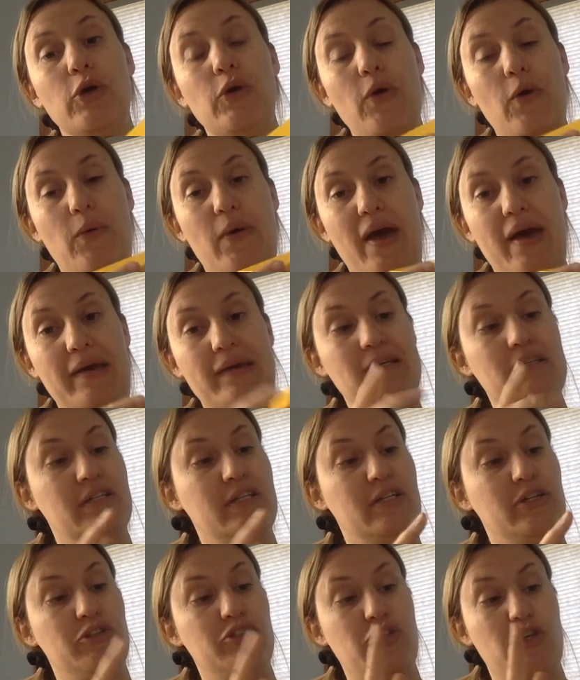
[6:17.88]
Okay?
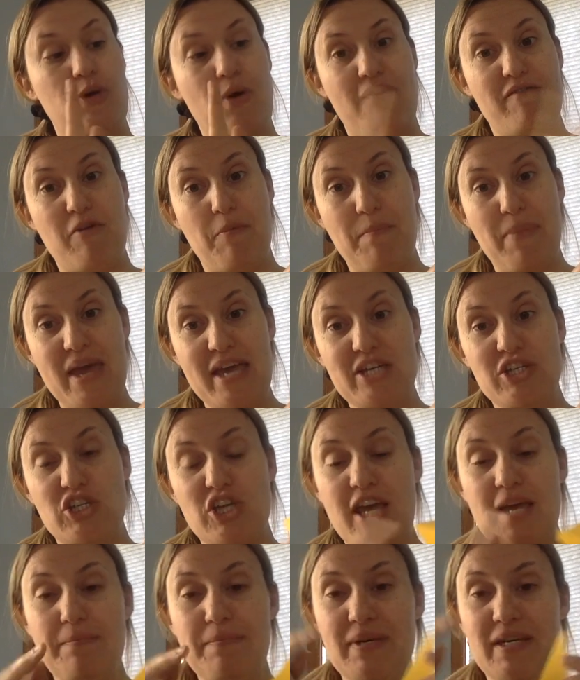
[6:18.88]
So you have a base
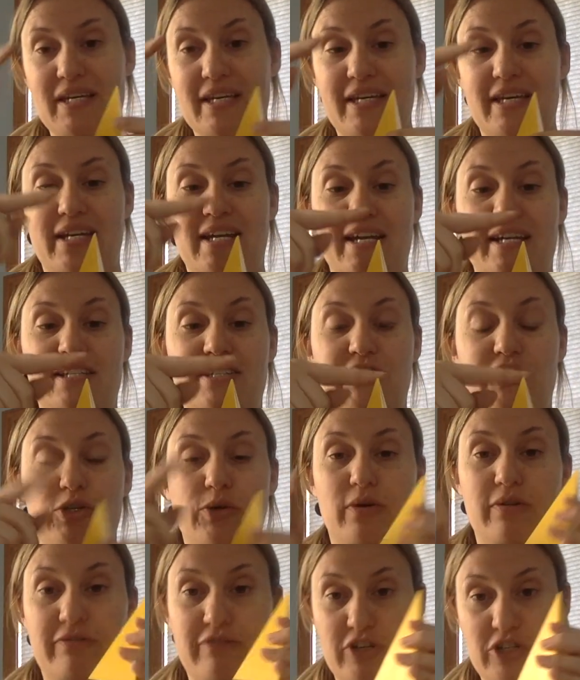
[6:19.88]
shape connected
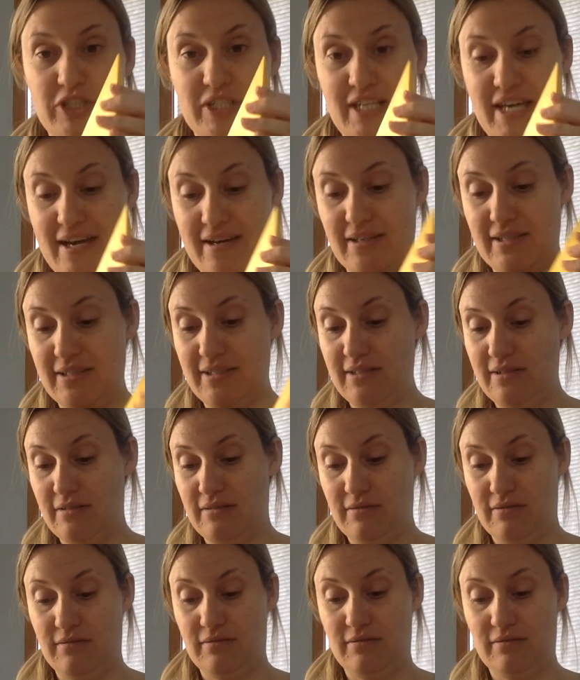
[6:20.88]
to a vertex.
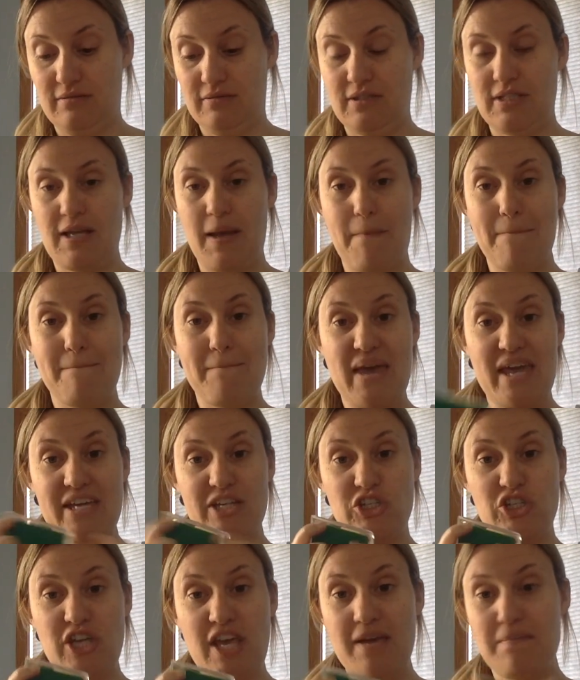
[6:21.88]
Base
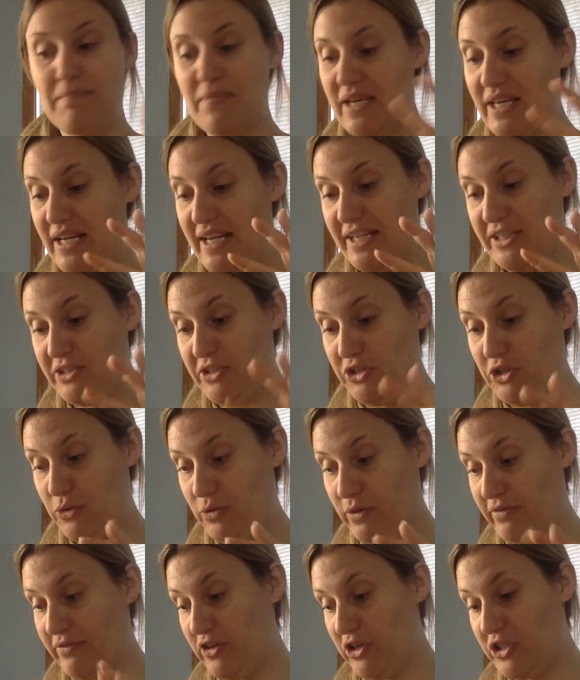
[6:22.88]
shape connected to
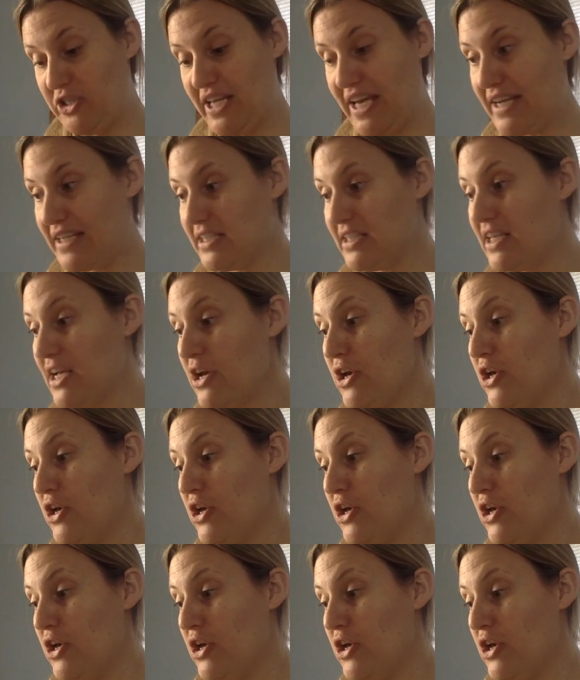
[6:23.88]
a vertex.